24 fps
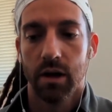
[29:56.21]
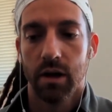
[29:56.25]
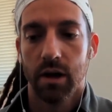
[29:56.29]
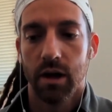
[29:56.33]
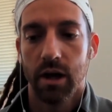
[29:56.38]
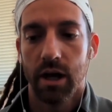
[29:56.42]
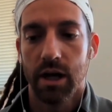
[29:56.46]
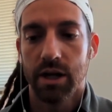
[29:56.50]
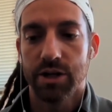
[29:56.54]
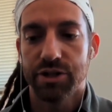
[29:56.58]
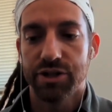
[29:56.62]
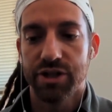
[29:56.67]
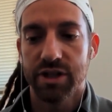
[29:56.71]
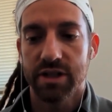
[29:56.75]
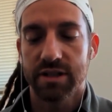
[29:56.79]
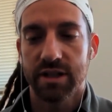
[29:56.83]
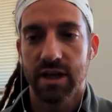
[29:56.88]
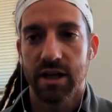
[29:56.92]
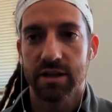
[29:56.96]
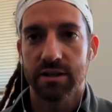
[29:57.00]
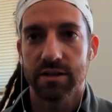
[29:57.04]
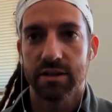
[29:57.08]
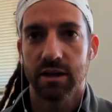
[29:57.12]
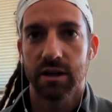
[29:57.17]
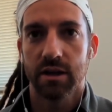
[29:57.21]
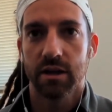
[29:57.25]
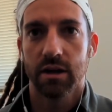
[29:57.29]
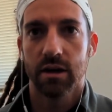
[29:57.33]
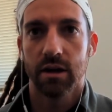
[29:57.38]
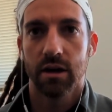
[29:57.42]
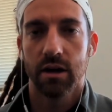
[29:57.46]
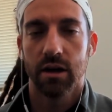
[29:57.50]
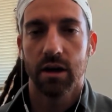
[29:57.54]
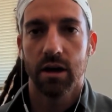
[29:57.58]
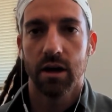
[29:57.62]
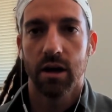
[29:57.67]
And she says,
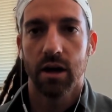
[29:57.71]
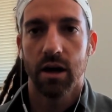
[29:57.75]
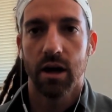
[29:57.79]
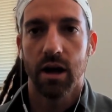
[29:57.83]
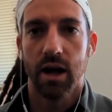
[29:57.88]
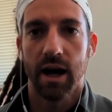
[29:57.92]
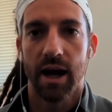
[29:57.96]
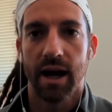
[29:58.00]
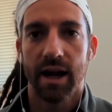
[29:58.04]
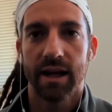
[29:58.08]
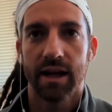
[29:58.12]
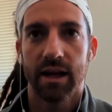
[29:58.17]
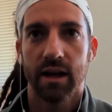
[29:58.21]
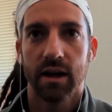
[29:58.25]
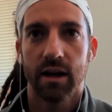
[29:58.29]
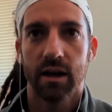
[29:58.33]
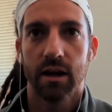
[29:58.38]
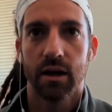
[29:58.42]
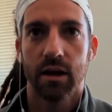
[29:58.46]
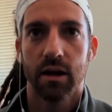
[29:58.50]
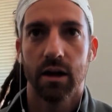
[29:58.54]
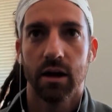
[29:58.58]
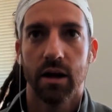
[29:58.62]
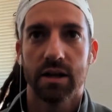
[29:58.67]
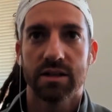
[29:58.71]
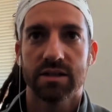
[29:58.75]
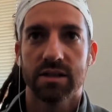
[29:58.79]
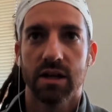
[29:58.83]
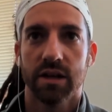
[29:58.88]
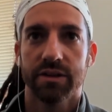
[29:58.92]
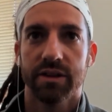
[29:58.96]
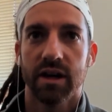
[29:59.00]
it's not